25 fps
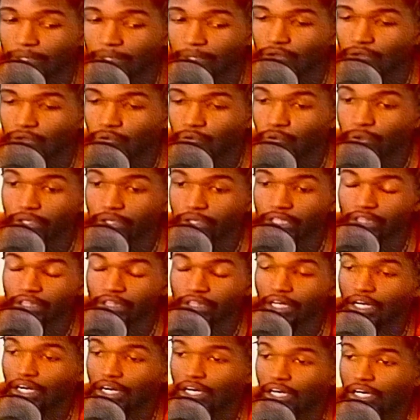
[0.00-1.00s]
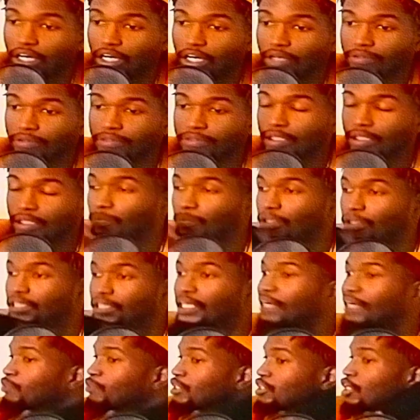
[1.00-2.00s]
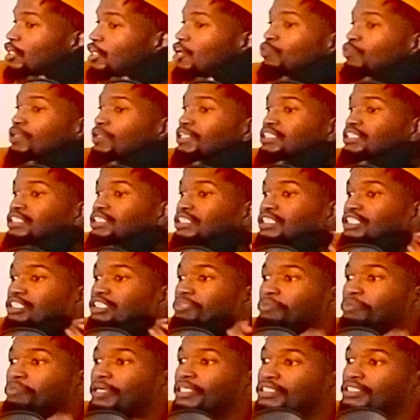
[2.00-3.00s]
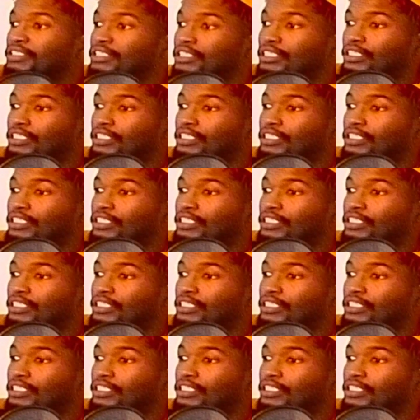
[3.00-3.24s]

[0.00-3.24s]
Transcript: with someone that we don't want to see as president.